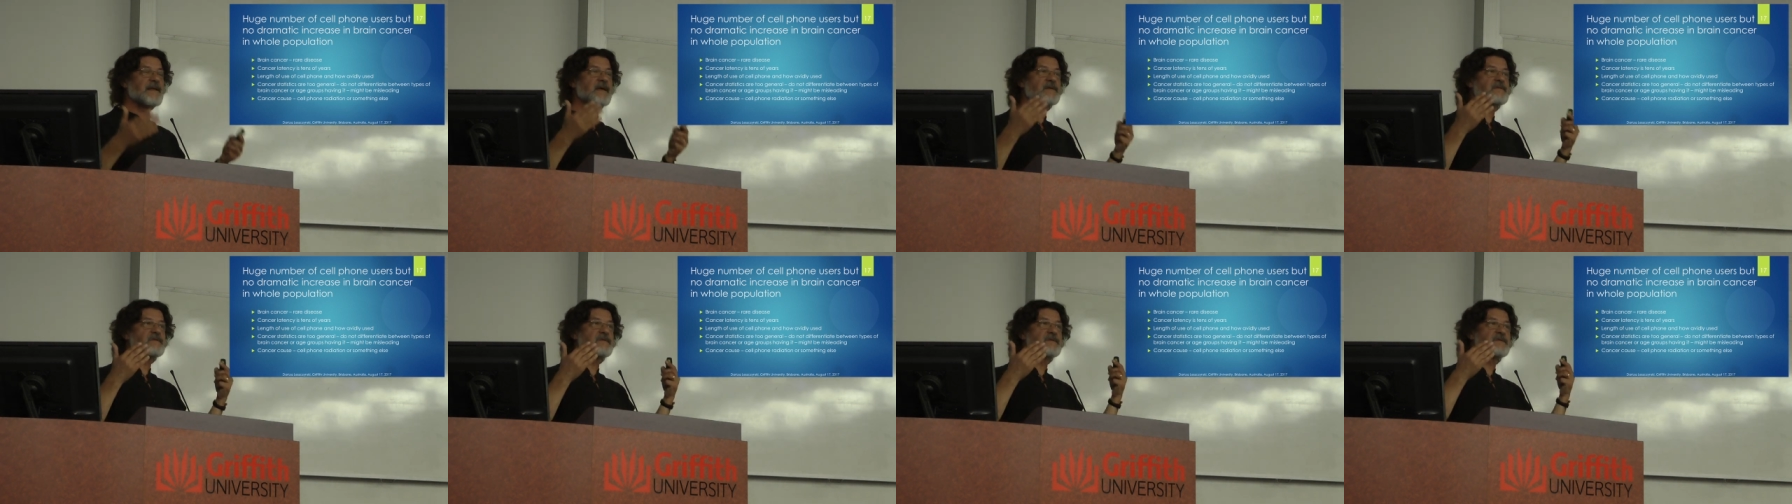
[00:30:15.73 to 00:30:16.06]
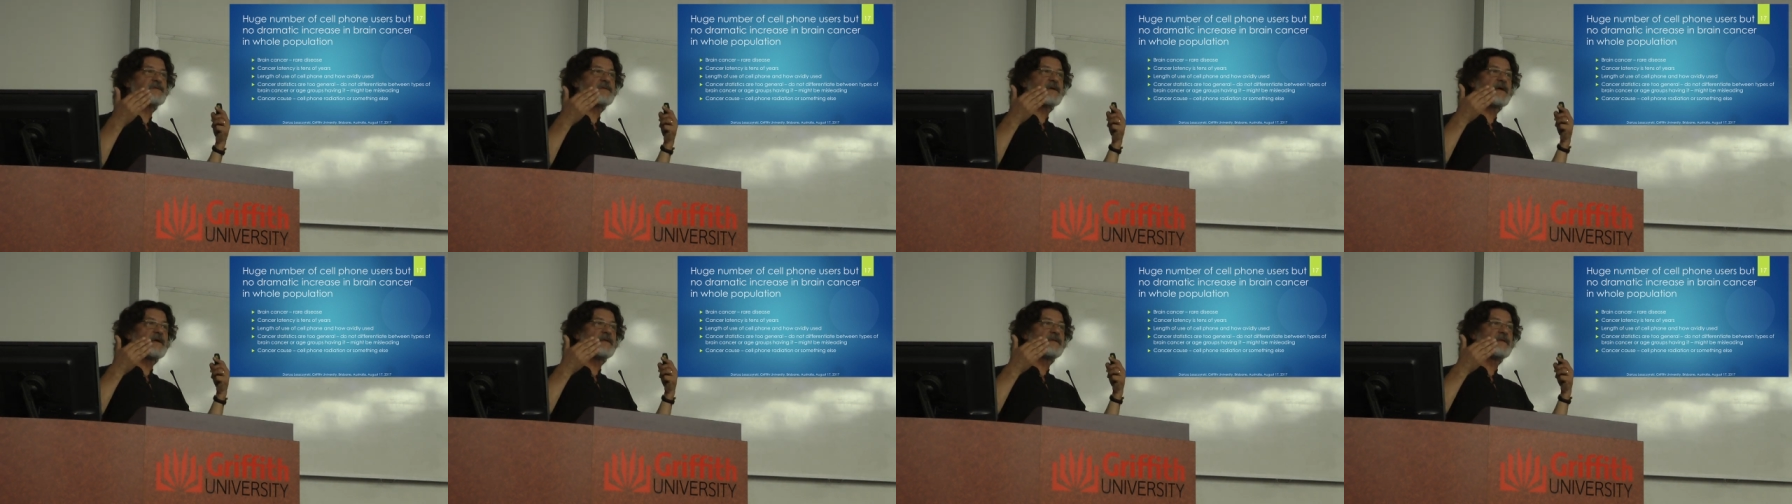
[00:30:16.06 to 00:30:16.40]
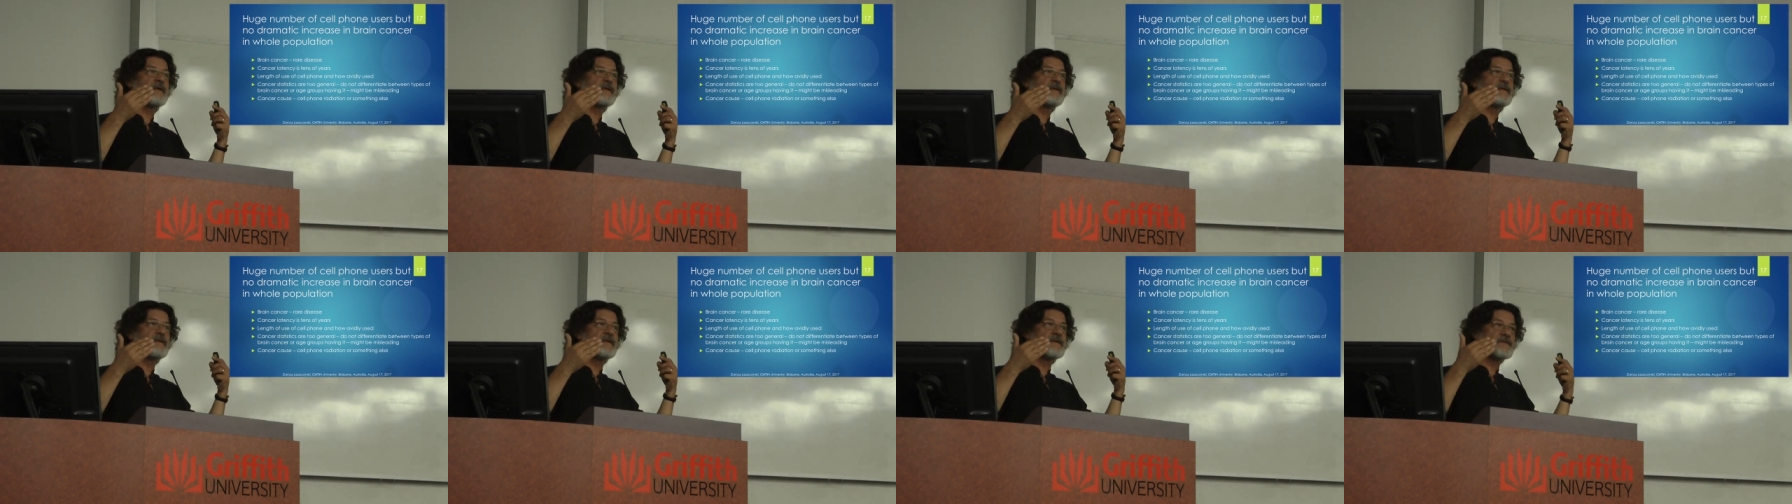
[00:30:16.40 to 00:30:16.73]
It doesn't
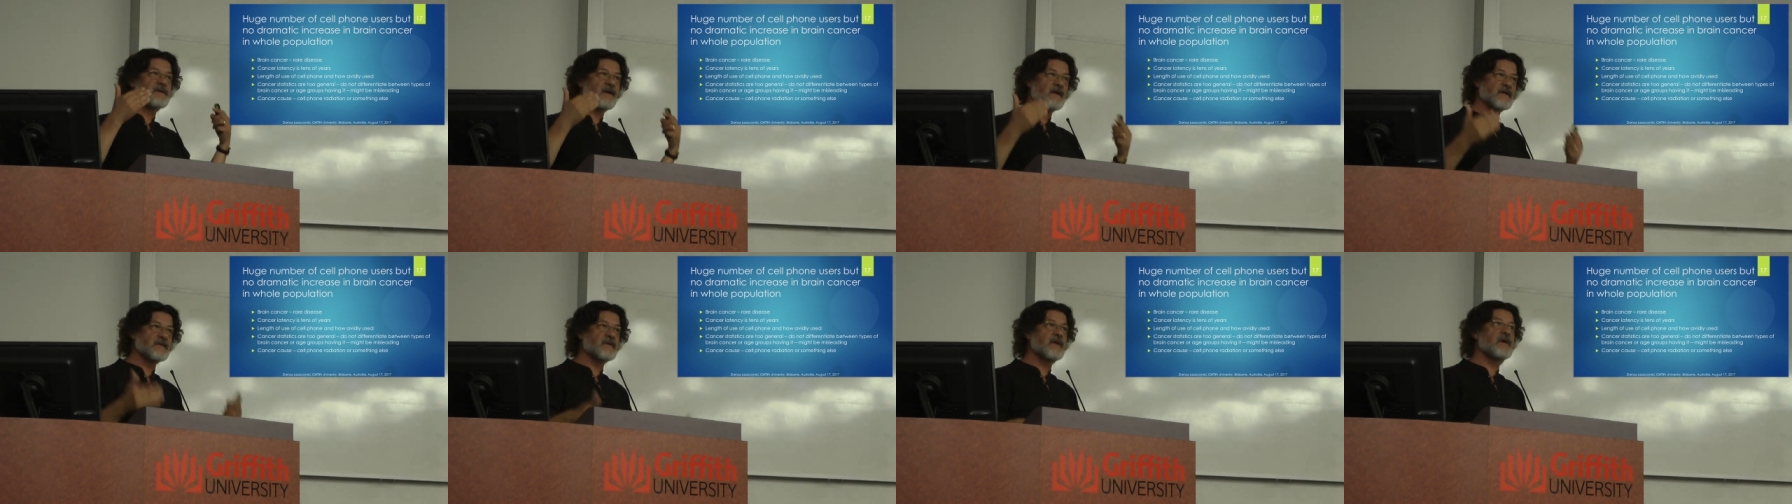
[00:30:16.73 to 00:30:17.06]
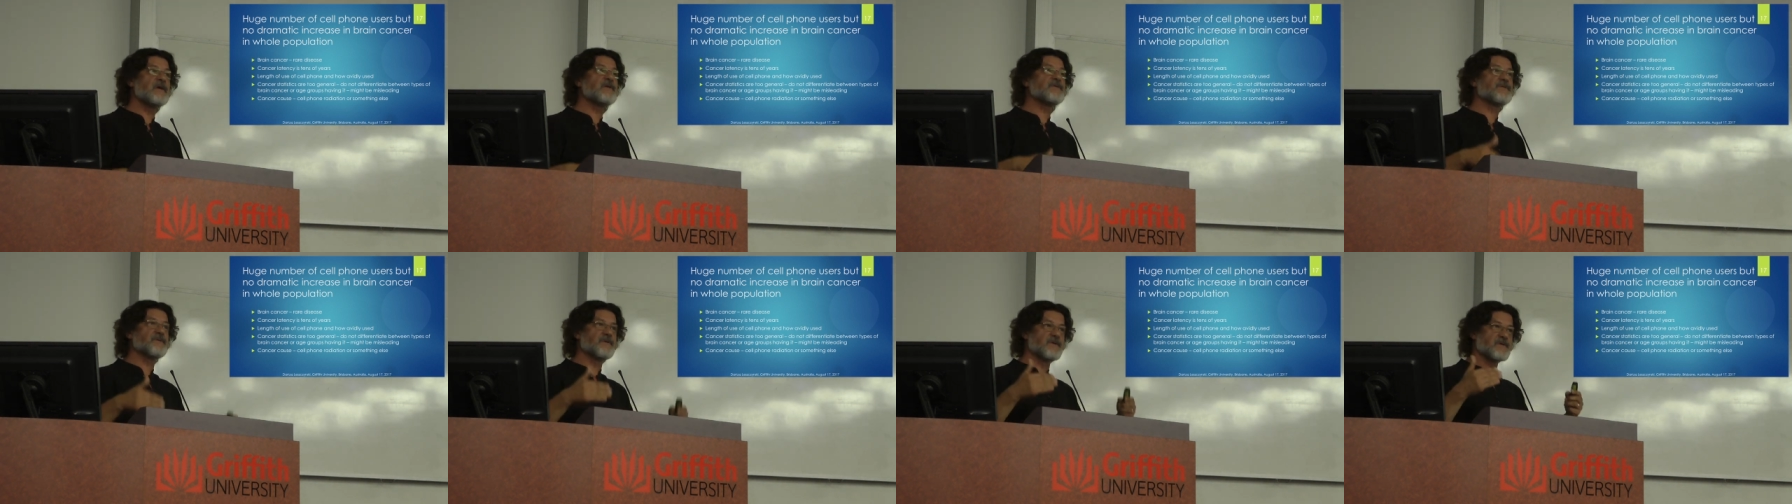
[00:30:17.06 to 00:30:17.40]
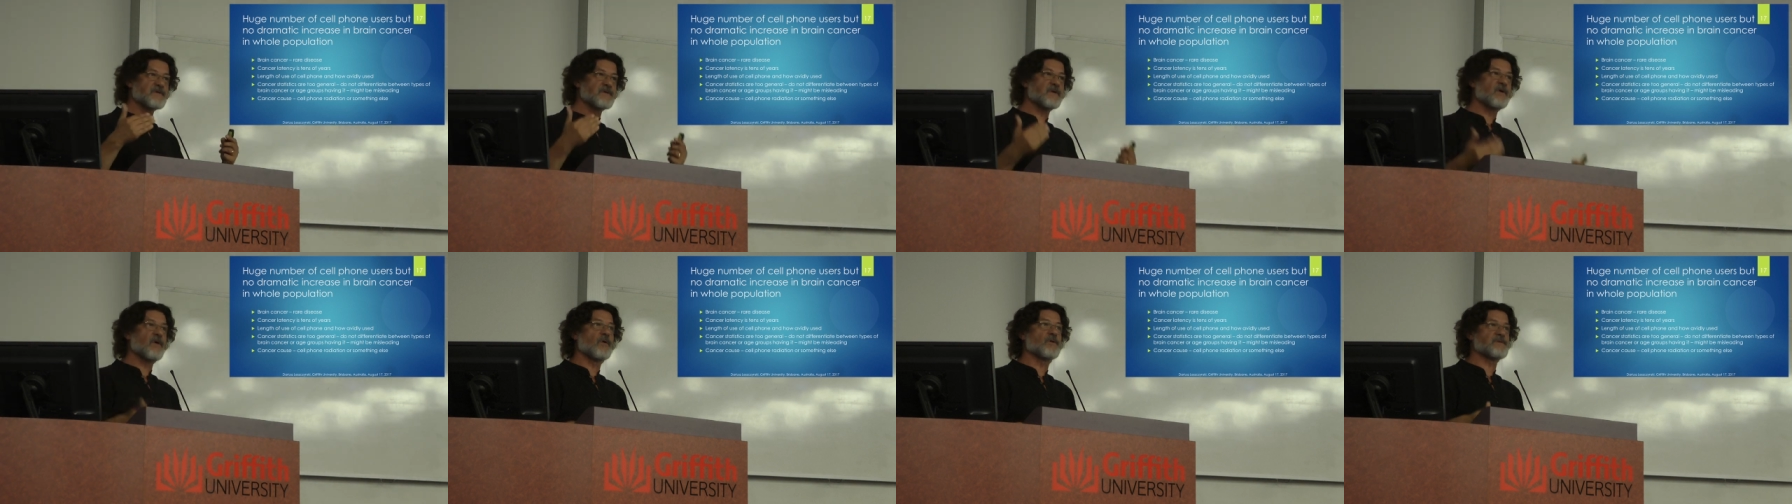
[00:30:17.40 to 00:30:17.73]
say that this
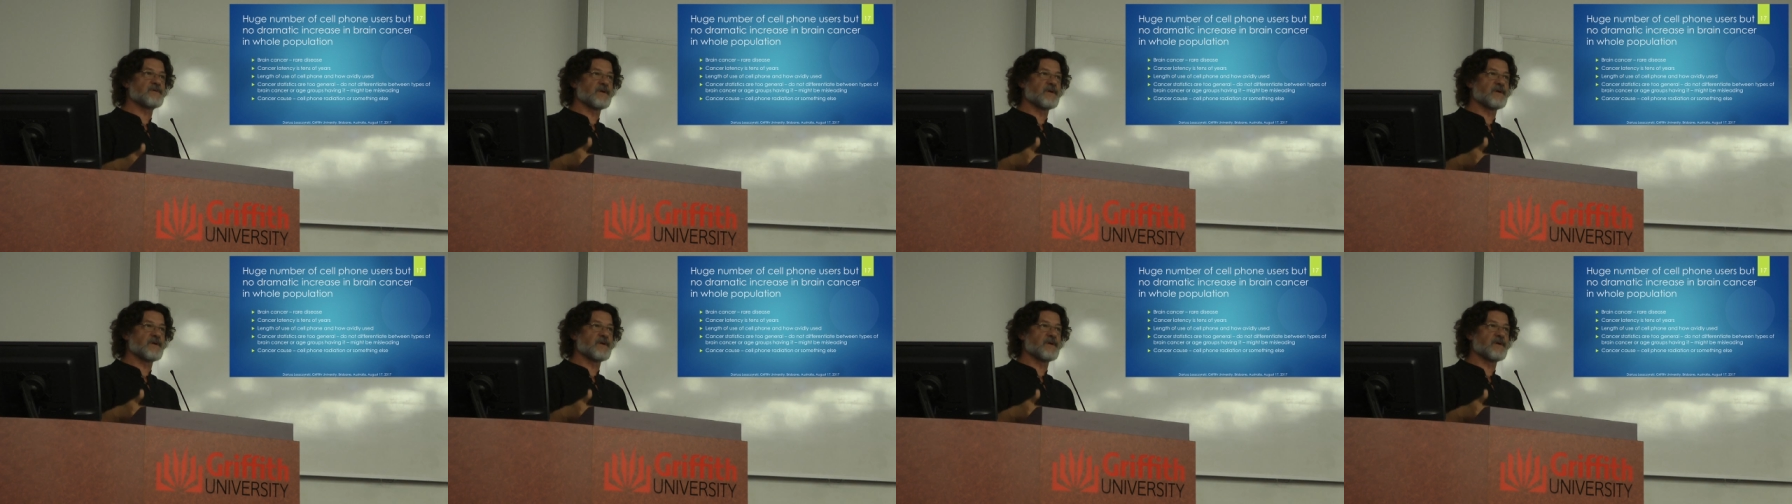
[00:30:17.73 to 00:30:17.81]
radiation is